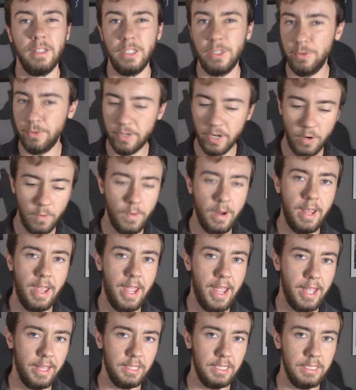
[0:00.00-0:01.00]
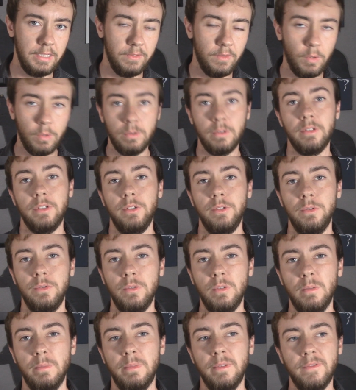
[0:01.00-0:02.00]
You don't want to add the vocal
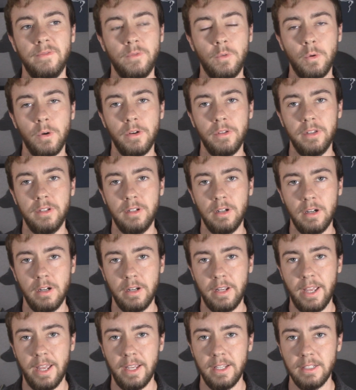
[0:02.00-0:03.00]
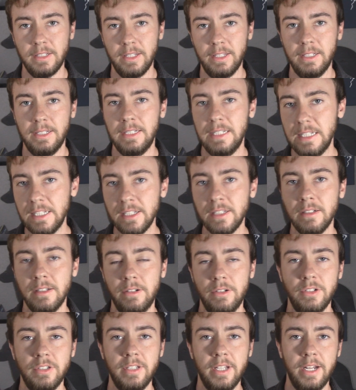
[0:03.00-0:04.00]
cue before the dog has a decent
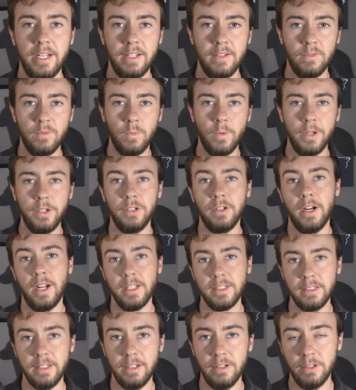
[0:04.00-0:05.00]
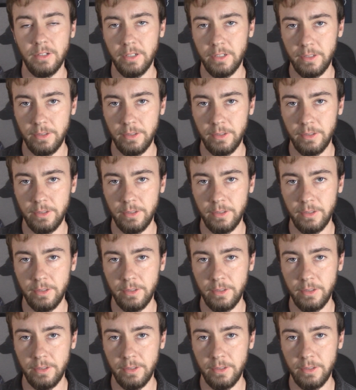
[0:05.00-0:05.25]
understanding of what you're asking her to